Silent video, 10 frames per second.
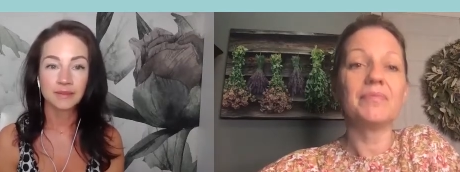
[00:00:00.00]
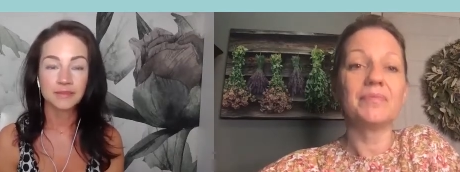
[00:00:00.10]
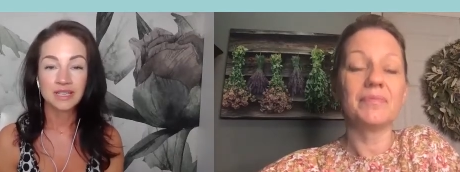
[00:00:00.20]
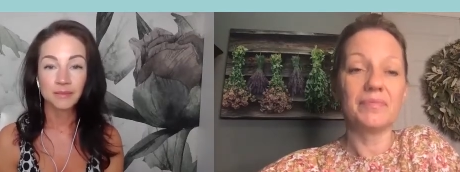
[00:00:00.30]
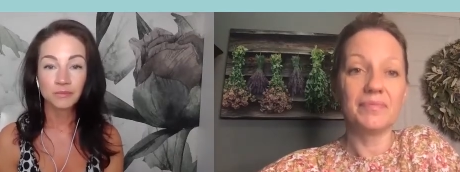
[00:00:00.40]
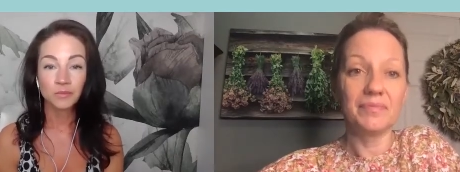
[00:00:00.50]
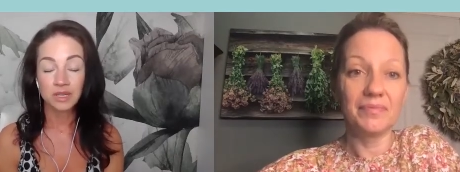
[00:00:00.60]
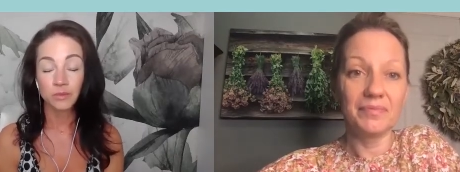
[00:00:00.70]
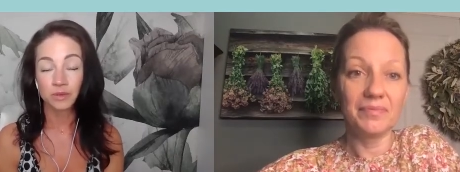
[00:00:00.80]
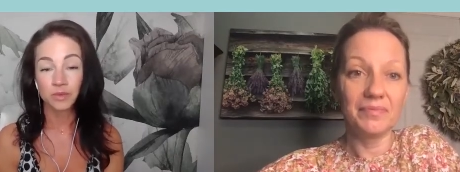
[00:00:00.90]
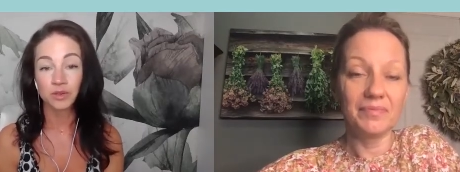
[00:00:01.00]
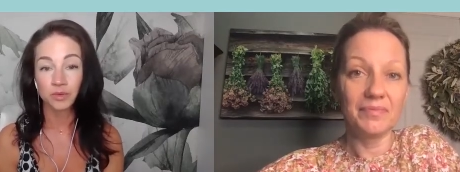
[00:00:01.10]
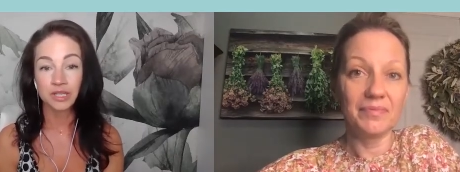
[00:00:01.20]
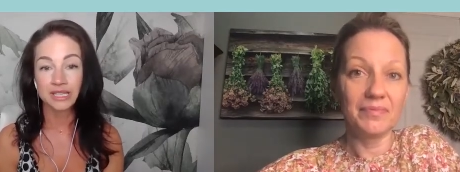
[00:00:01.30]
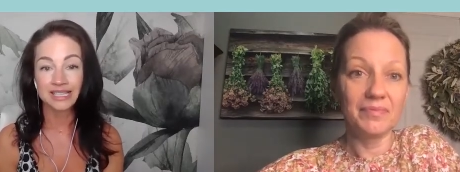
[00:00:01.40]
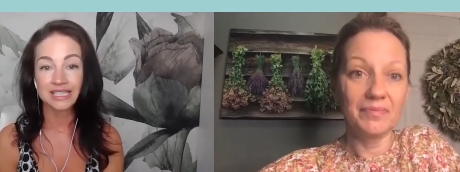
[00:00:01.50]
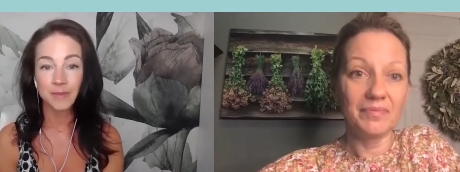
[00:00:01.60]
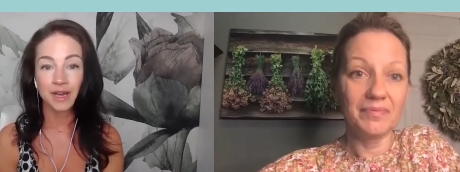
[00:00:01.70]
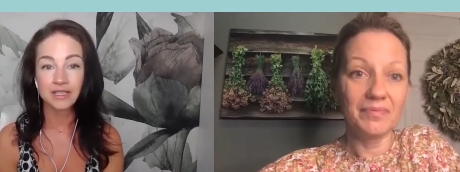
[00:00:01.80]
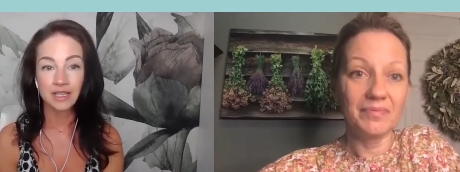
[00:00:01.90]
Speaker 1: some, some women are really
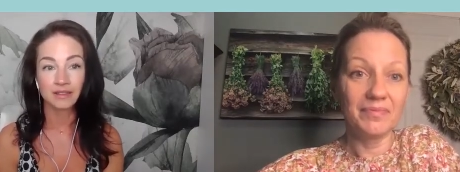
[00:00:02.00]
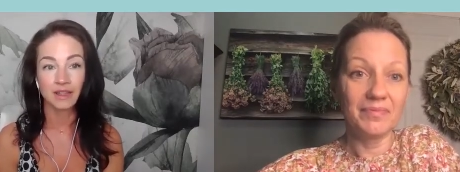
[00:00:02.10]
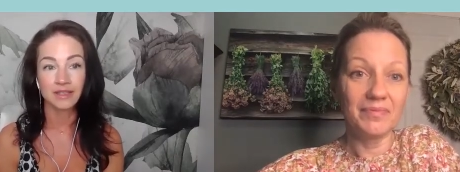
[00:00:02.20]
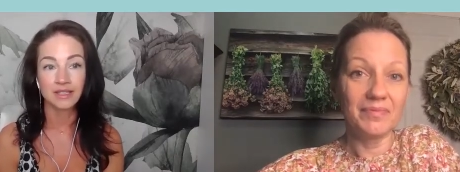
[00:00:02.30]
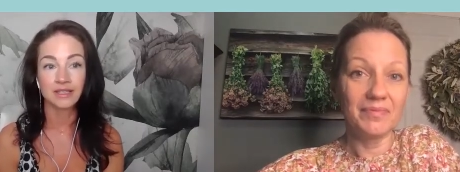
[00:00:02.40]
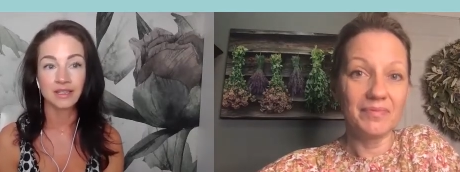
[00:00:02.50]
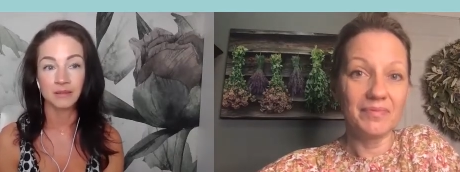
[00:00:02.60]
expecting that this is going to